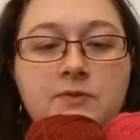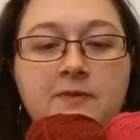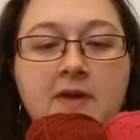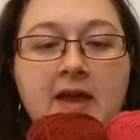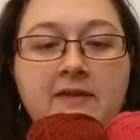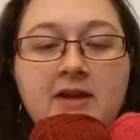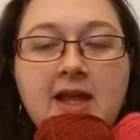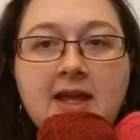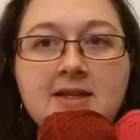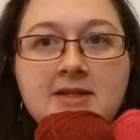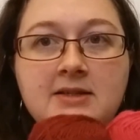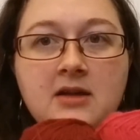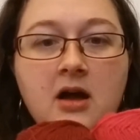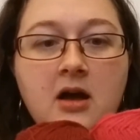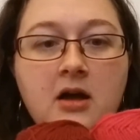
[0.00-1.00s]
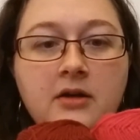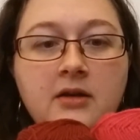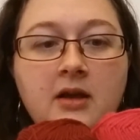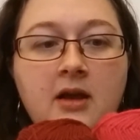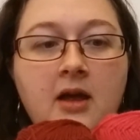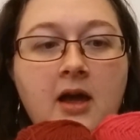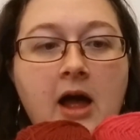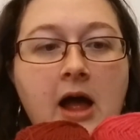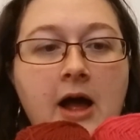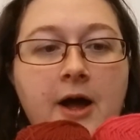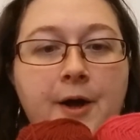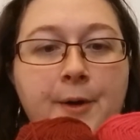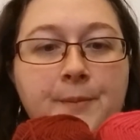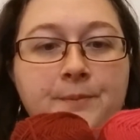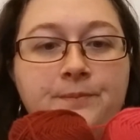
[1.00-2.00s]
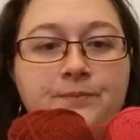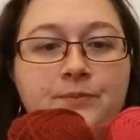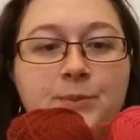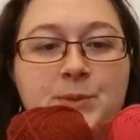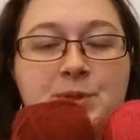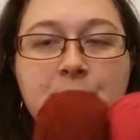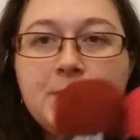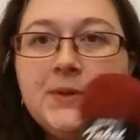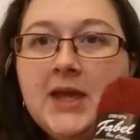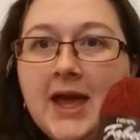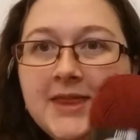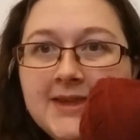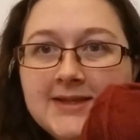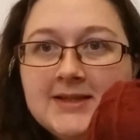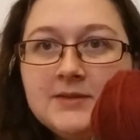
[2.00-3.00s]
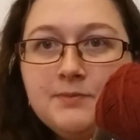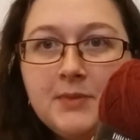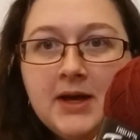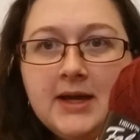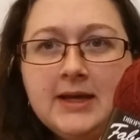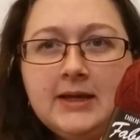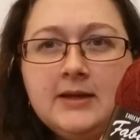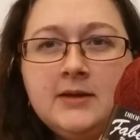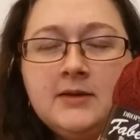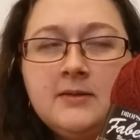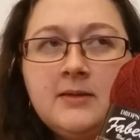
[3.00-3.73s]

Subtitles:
variegated yarn. So yeah, this is my,